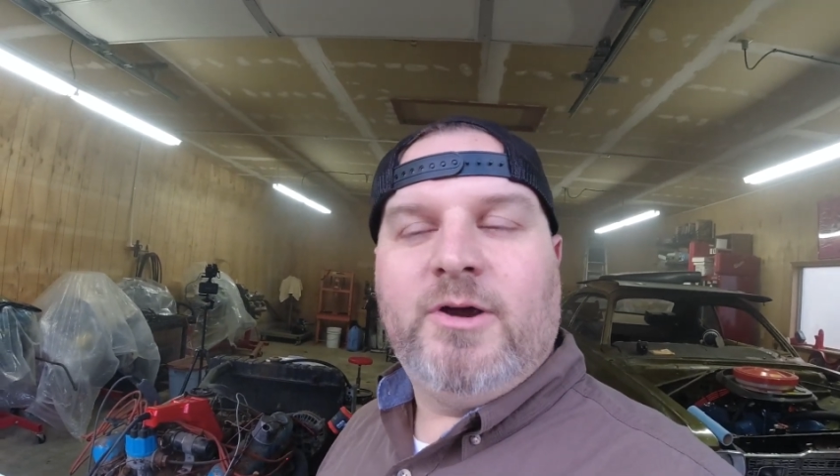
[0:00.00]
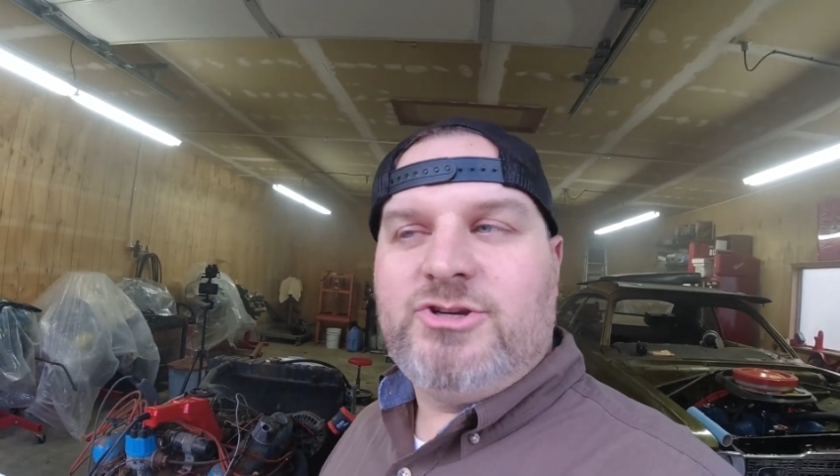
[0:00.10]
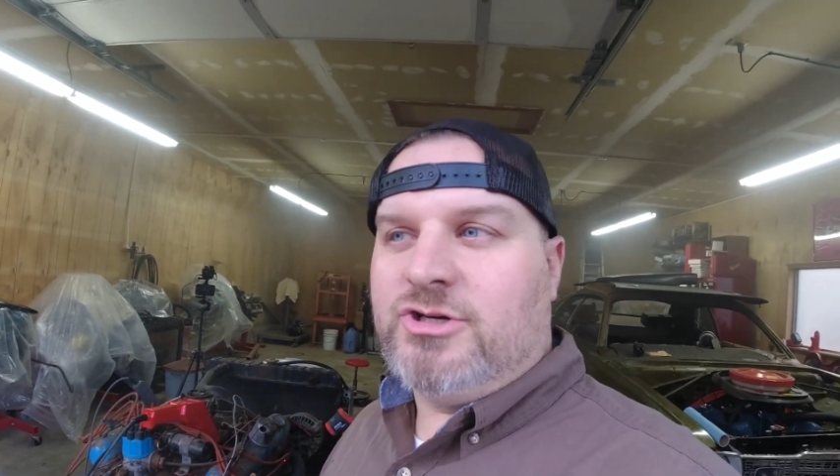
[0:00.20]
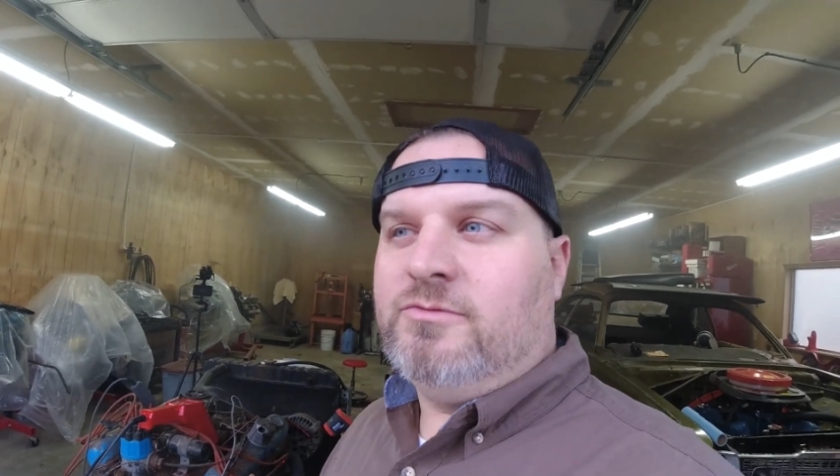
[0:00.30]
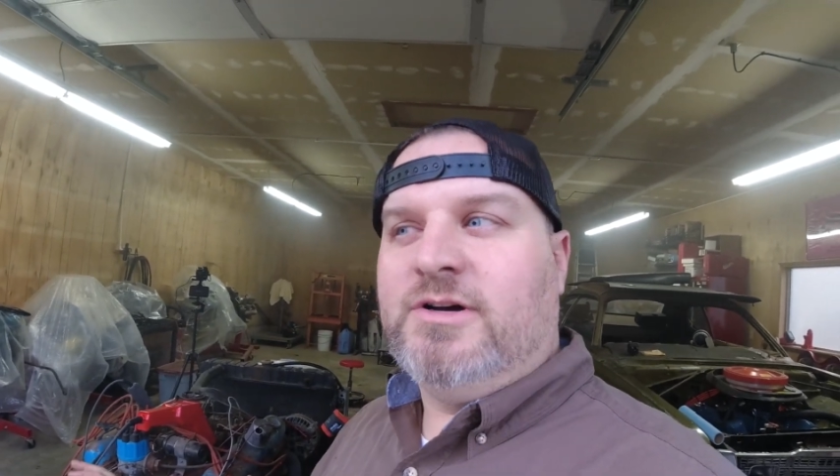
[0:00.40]

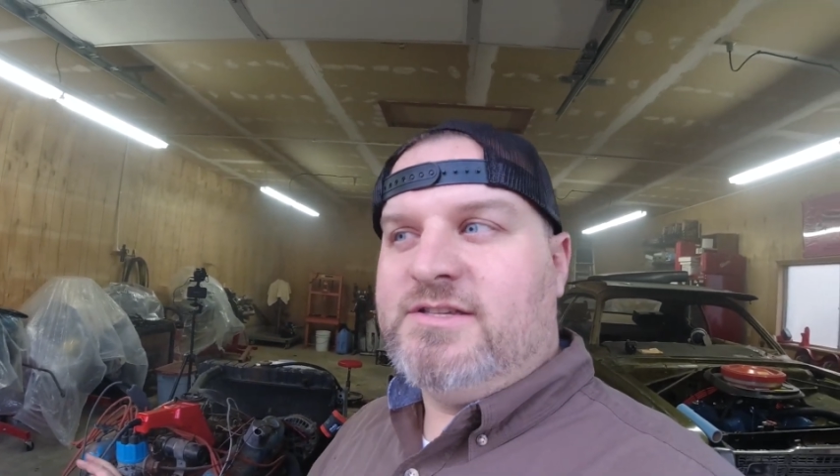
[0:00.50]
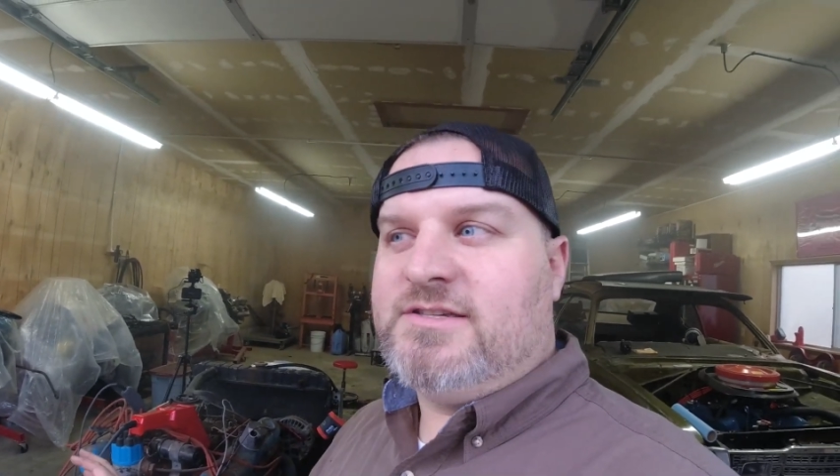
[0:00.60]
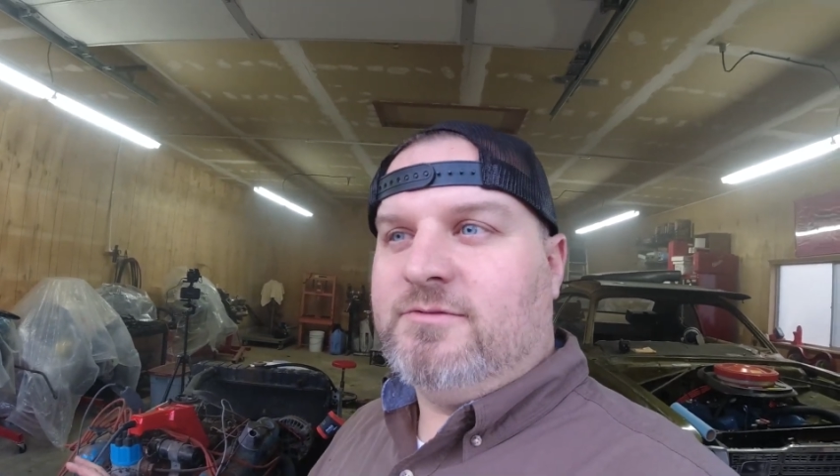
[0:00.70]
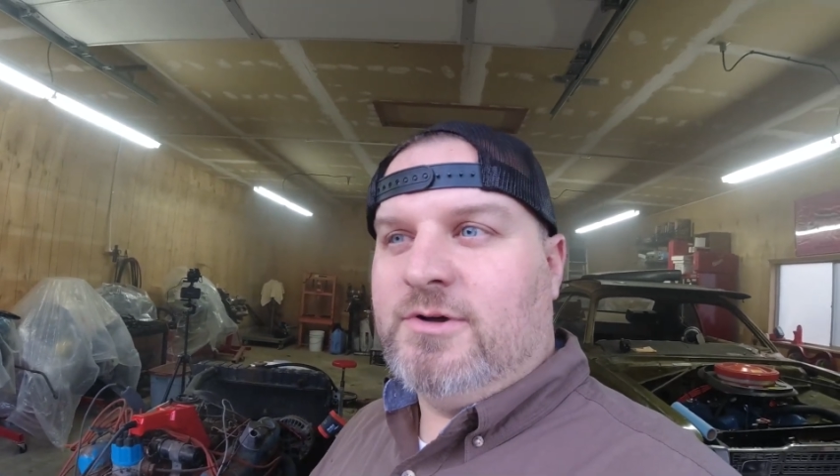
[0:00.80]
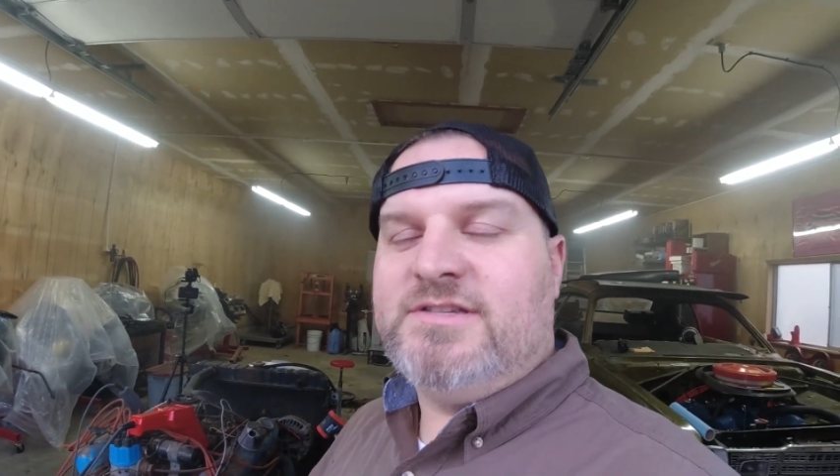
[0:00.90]
pressure
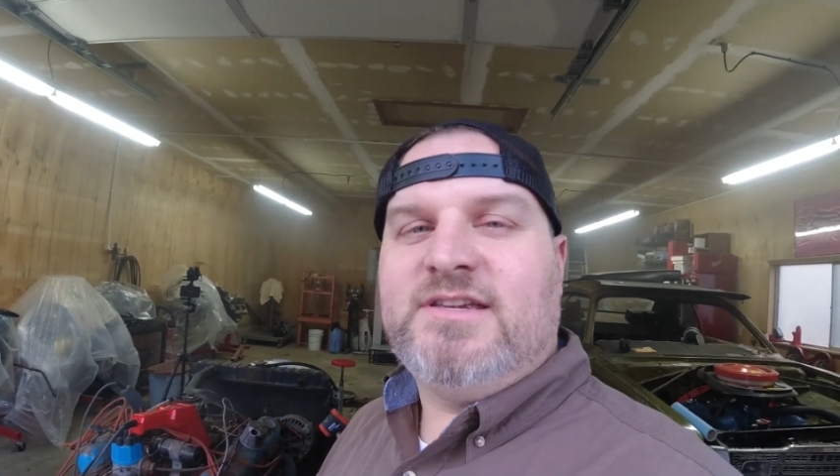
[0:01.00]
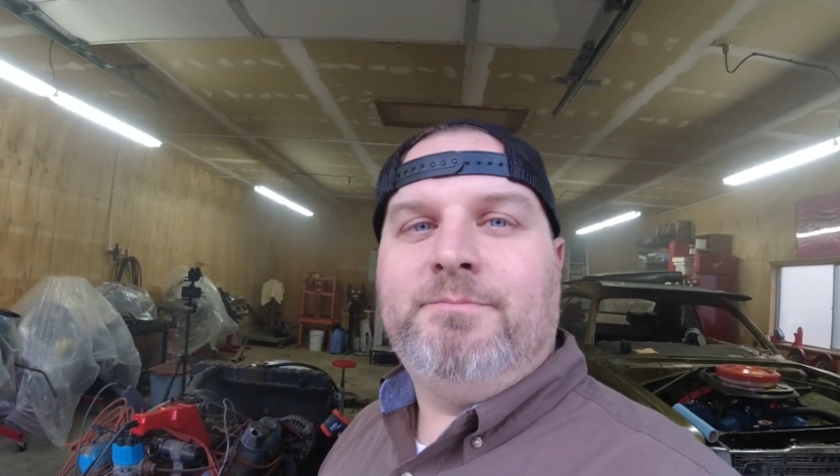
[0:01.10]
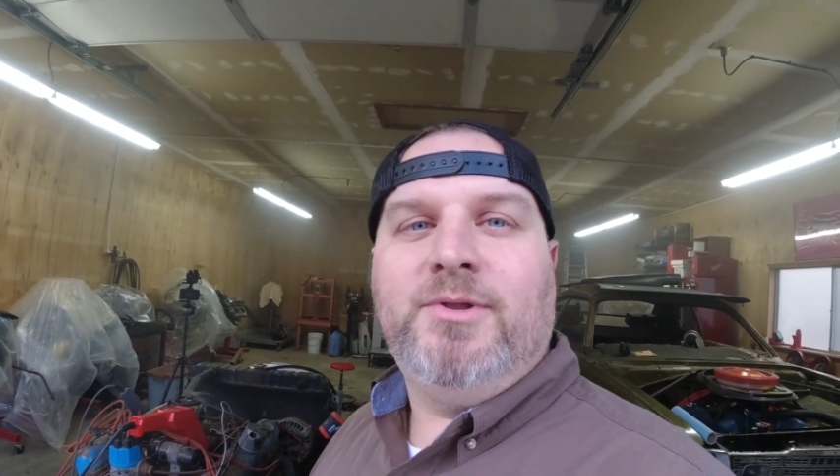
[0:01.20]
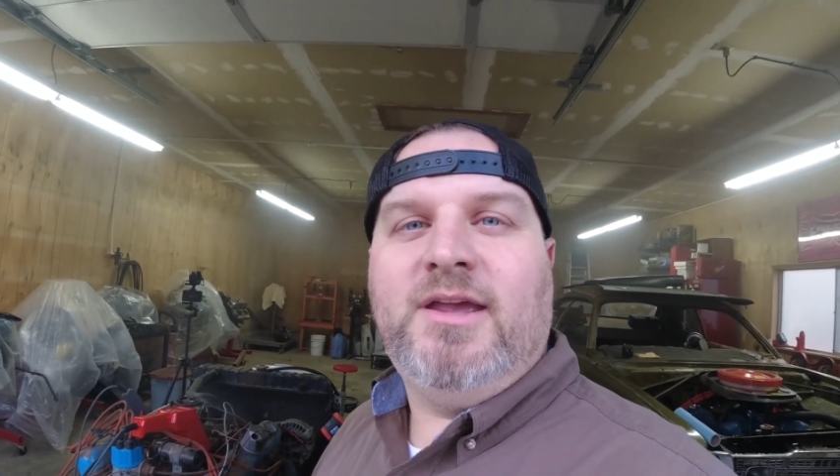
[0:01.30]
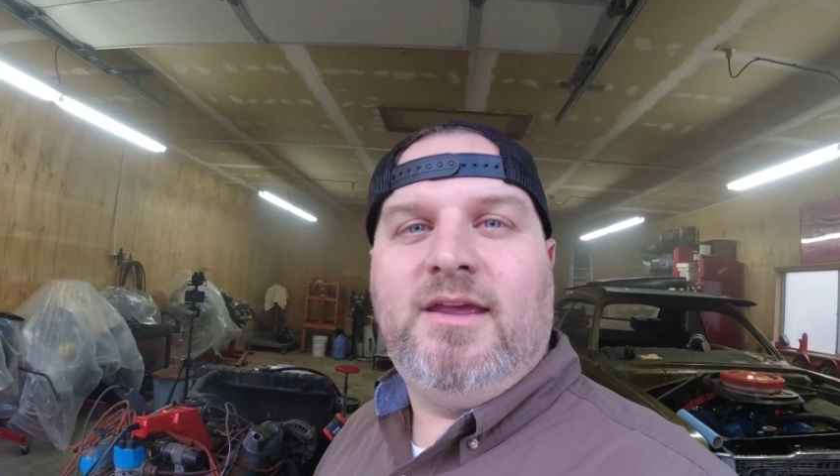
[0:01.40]
was
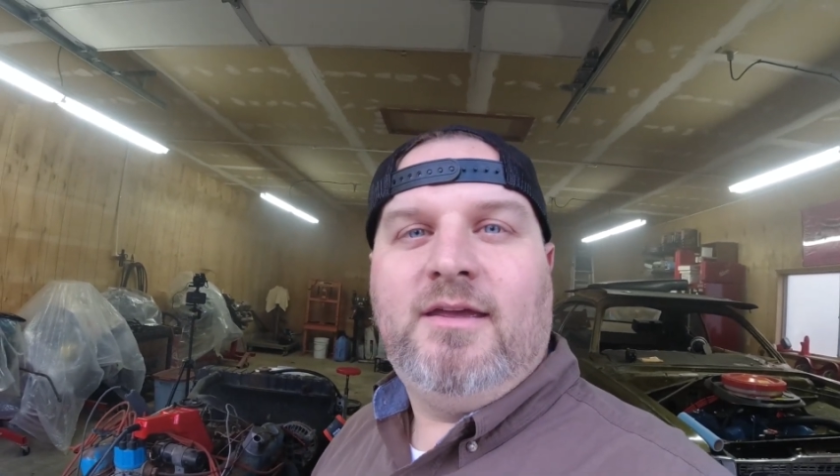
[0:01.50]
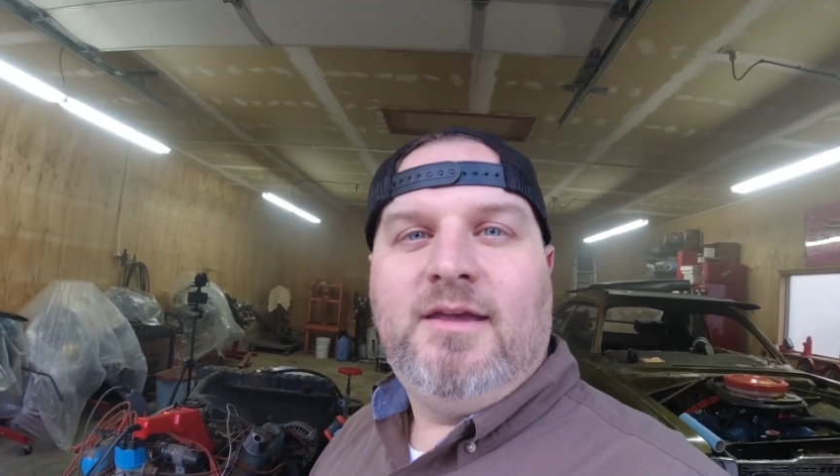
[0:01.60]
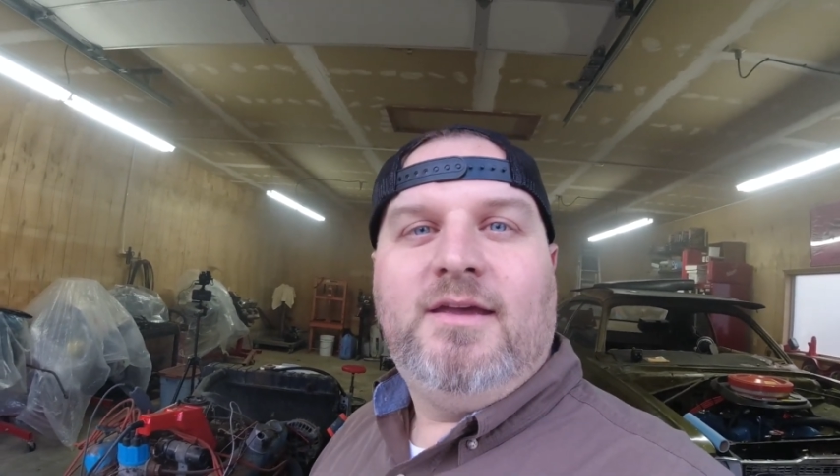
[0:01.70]
simply